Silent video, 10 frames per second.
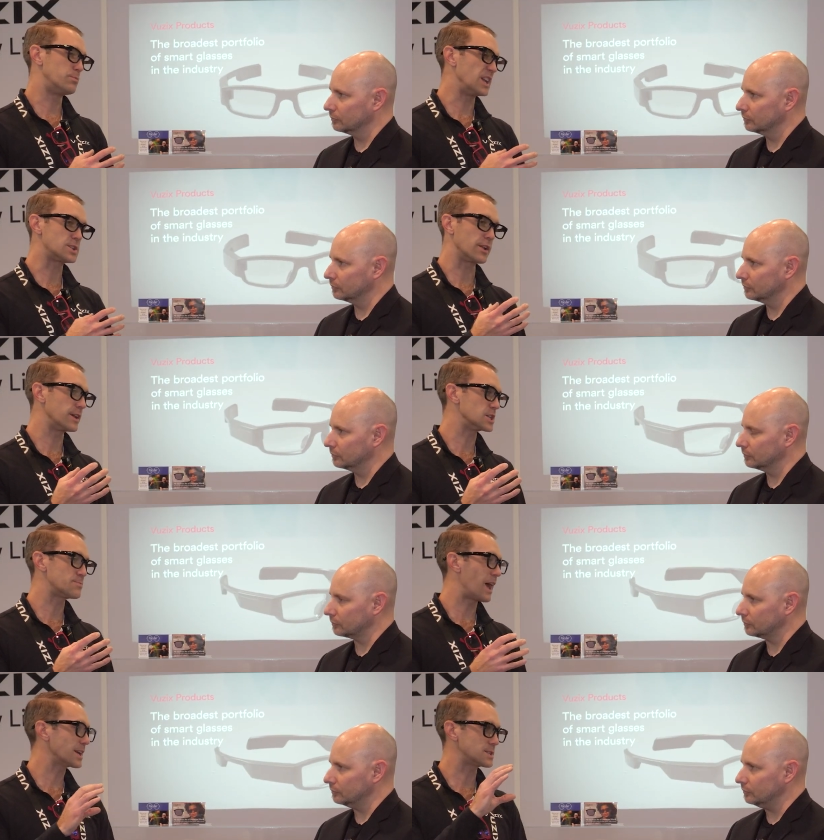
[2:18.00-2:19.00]
Speaker 1: based on their
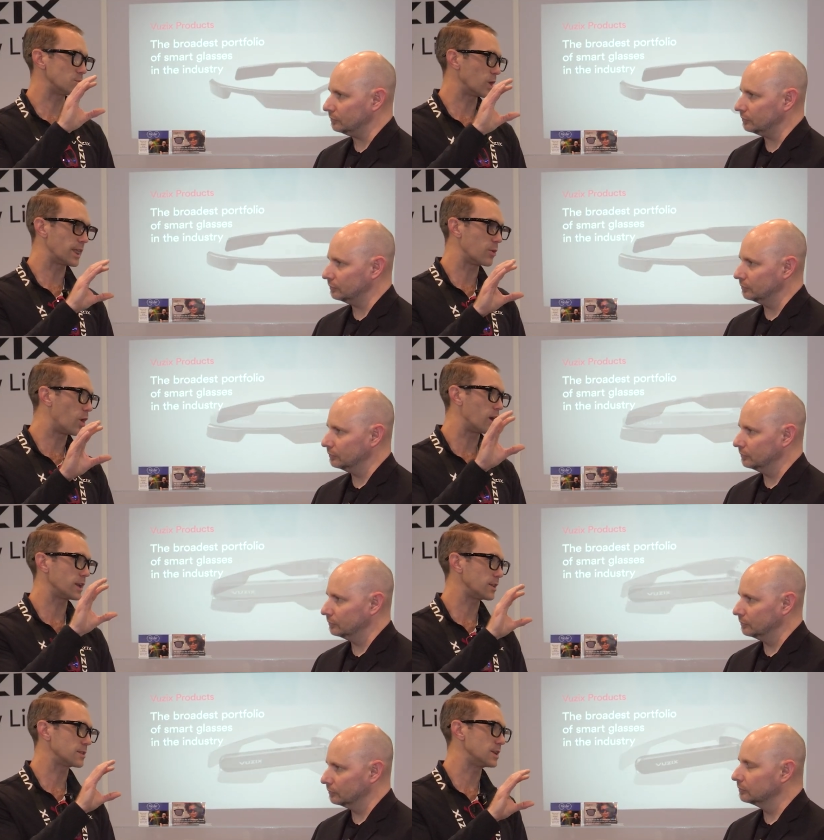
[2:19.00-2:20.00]
specs and where they want
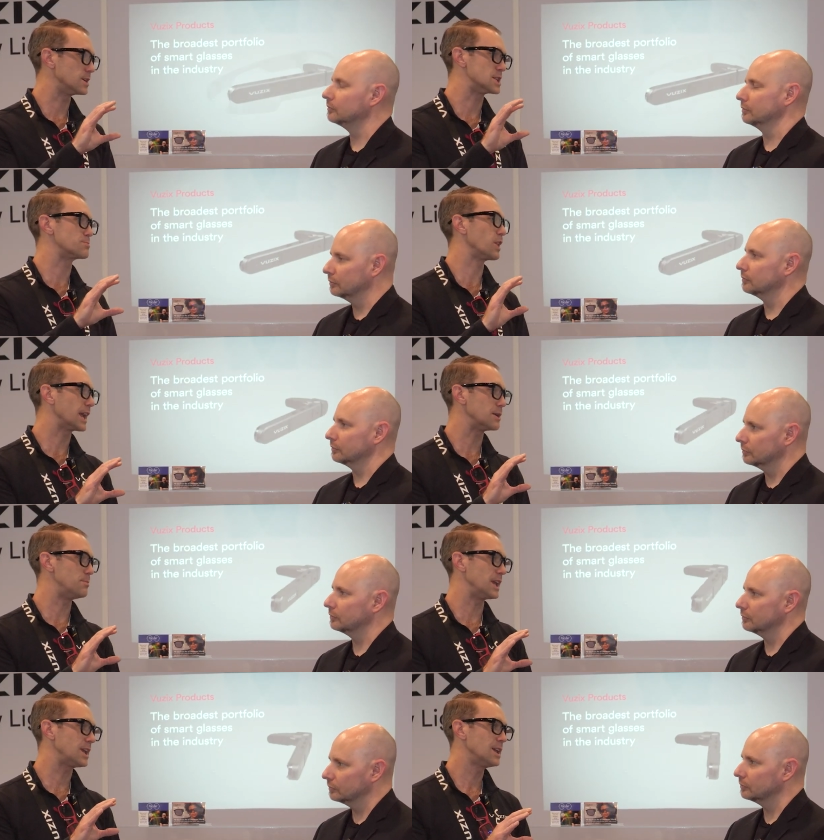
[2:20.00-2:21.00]
the display to
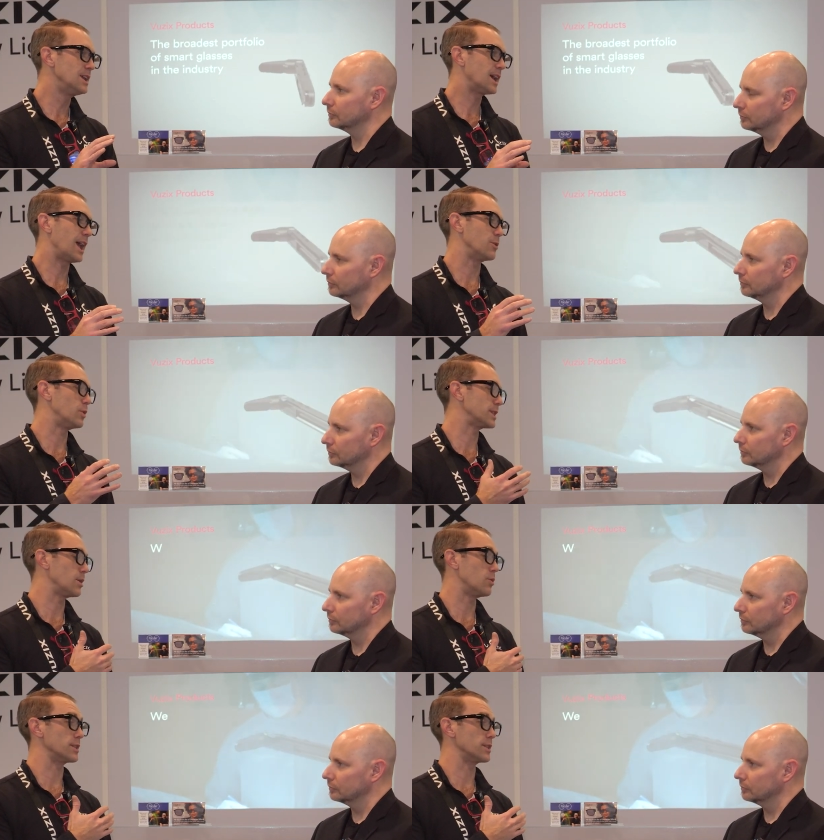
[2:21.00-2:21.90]
be and what they